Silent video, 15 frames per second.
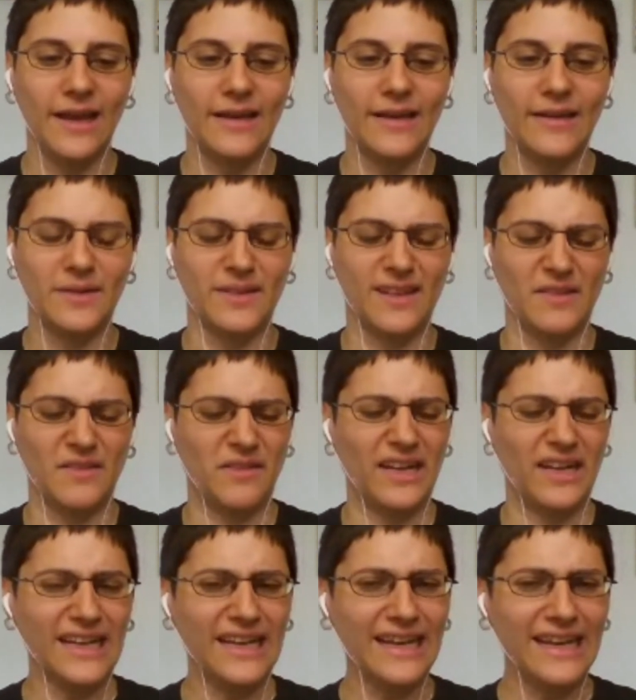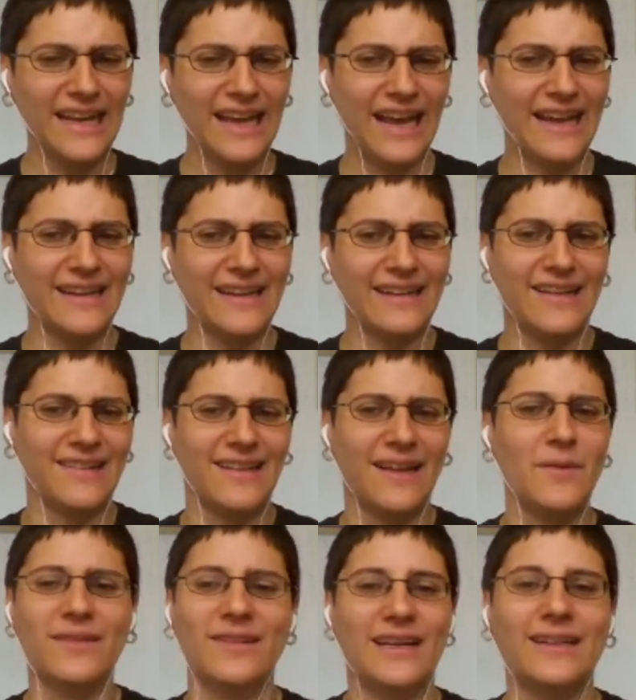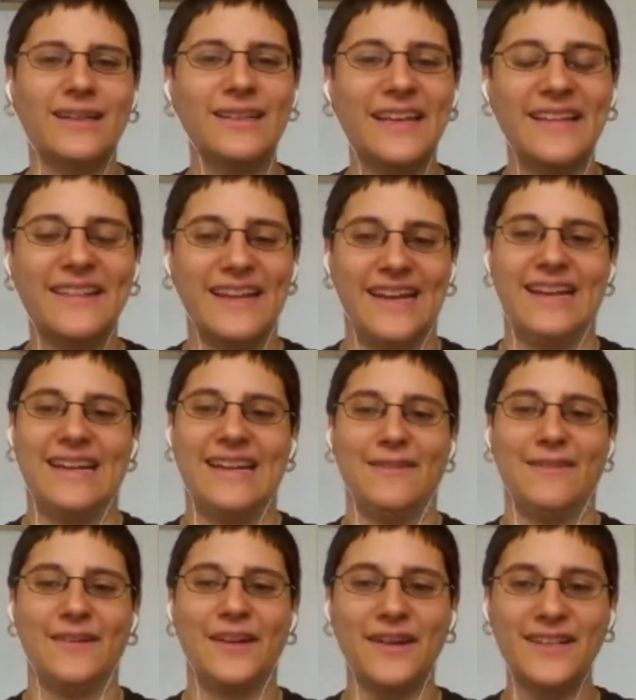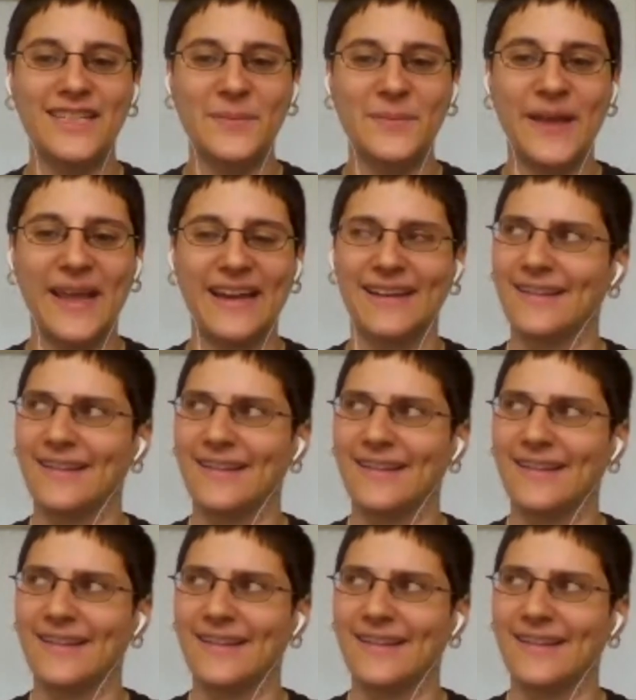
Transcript: And I was like, really? And like, because that was another thing that had never occurred to me.